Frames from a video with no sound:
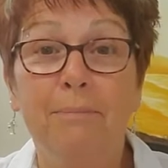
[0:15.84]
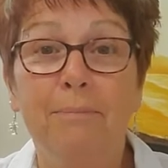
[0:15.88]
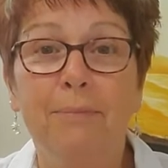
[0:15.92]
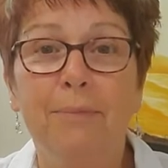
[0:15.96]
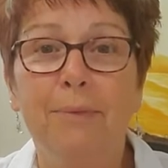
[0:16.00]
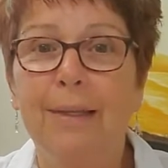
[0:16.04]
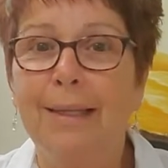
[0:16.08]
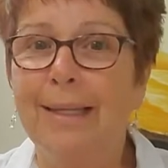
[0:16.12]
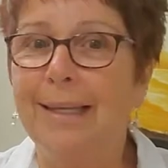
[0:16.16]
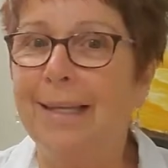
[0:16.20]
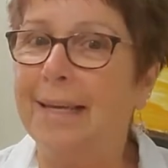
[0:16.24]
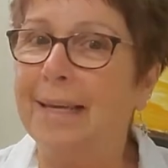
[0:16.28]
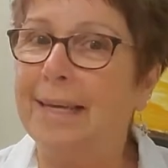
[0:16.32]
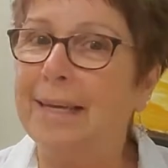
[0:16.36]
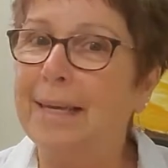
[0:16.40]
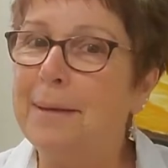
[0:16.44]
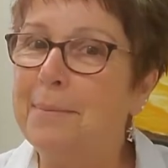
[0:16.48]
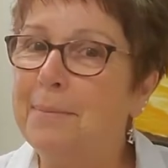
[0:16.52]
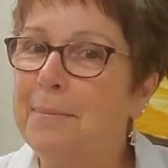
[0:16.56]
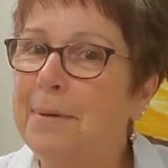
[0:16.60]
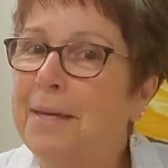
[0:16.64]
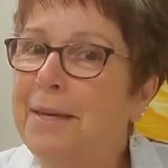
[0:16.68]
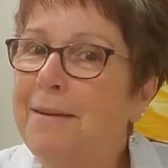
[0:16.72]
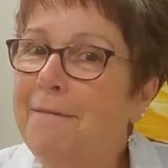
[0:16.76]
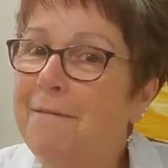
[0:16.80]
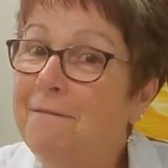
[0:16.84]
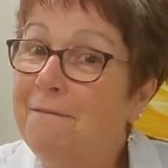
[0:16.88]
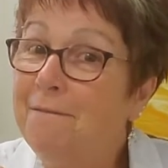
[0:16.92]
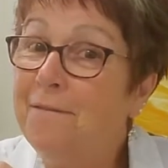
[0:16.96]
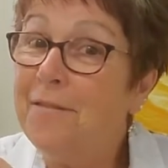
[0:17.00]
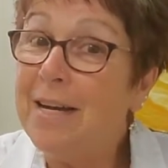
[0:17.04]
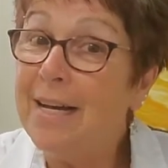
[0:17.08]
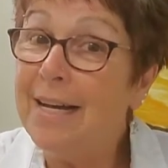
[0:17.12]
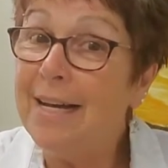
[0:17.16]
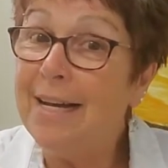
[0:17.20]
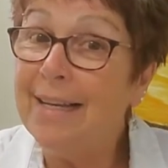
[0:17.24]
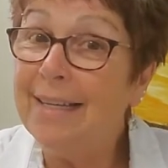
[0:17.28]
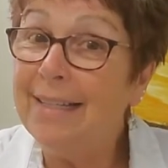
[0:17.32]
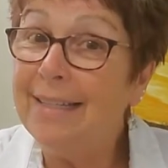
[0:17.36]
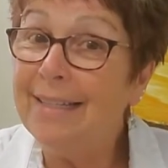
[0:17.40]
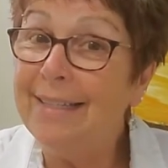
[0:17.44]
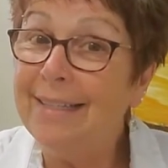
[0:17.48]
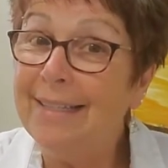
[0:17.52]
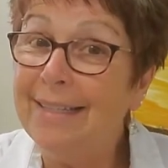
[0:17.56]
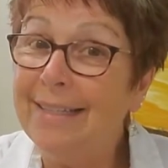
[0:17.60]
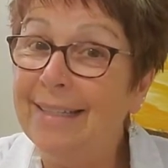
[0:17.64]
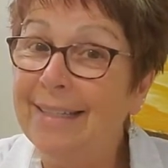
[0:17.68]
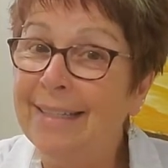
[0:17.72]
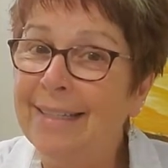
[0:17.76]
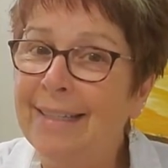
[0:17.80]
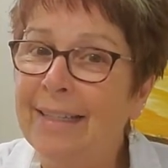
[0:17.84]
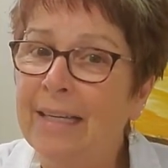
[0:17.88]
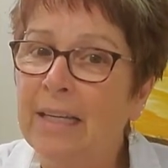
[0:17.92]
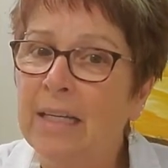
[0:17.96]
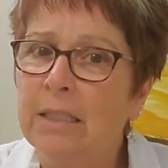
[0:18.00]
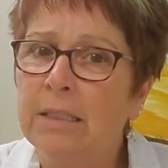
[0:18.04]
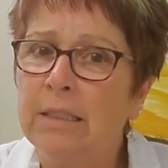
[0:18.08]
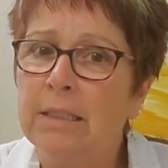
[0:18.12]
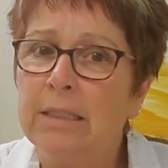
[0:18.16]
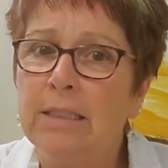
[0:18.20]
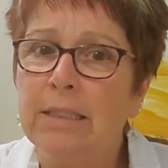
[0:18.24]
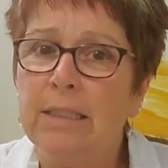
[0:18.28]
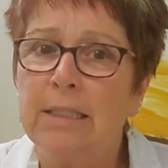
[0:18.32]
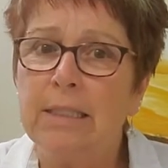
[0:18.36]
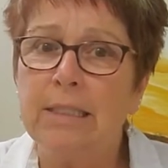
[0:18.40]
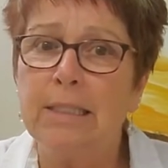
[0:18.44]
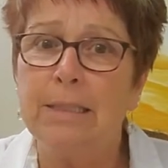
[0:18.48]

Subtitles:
it can be fun, it